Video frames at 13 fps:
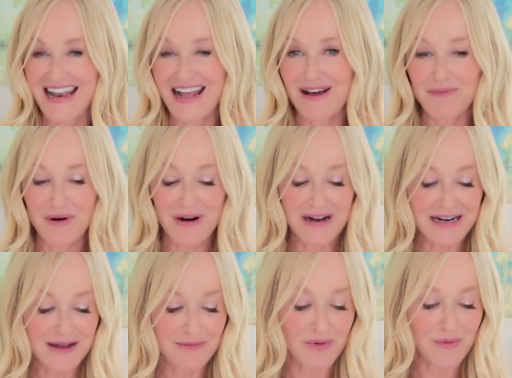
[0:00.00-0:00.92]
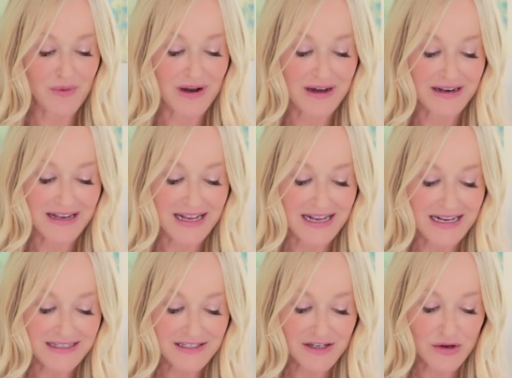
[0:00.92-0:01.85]
Now product number one
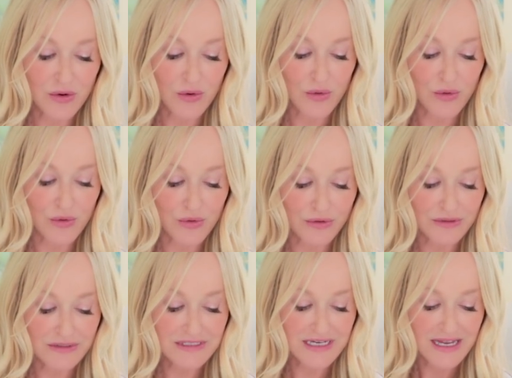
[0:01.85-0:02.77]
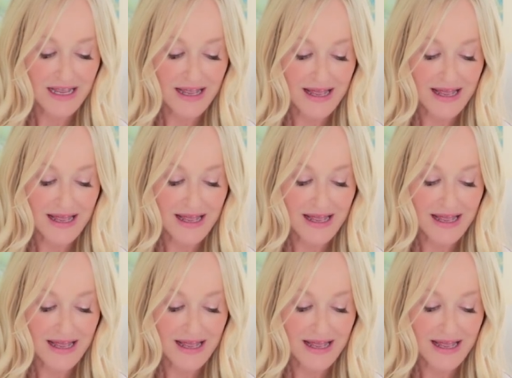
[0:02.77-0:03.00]
is called